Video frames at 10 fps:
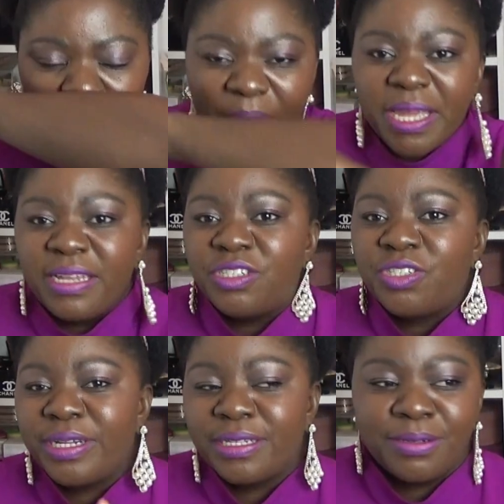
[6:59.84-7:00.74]
be in
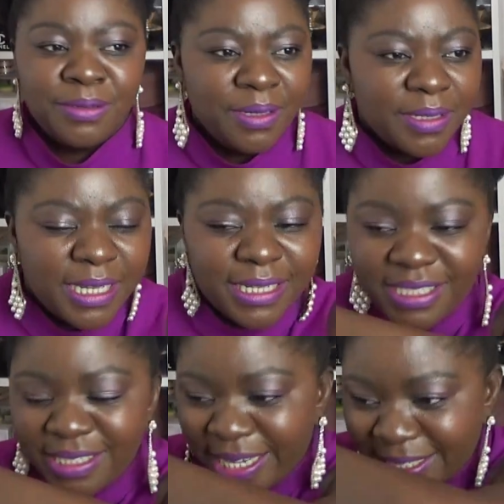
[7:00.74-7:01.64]
check. Oh,
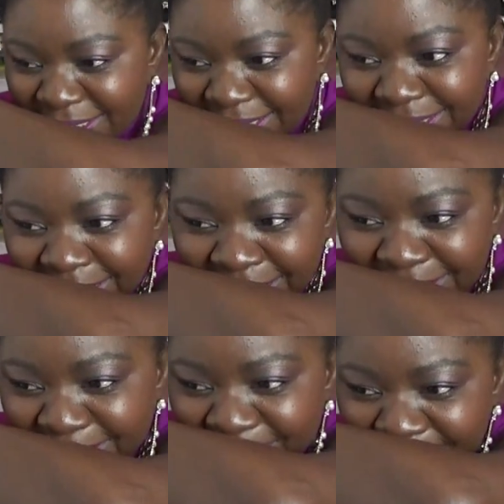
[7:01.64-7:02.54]
it's changing.
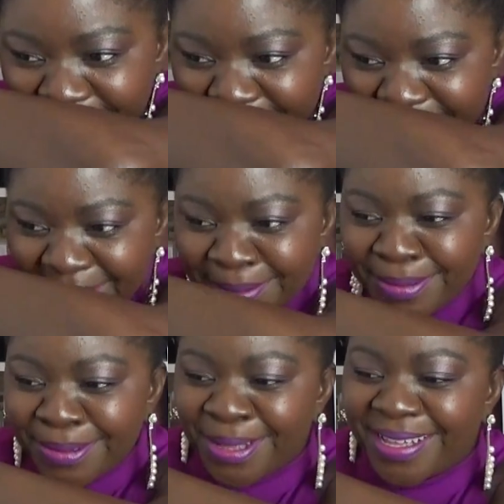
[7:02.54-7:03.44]

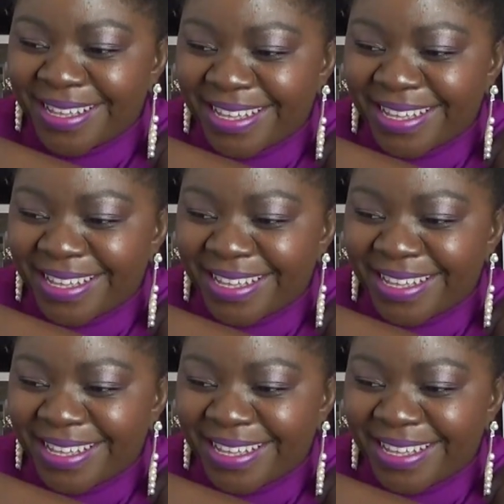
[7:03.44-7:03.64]
Oh,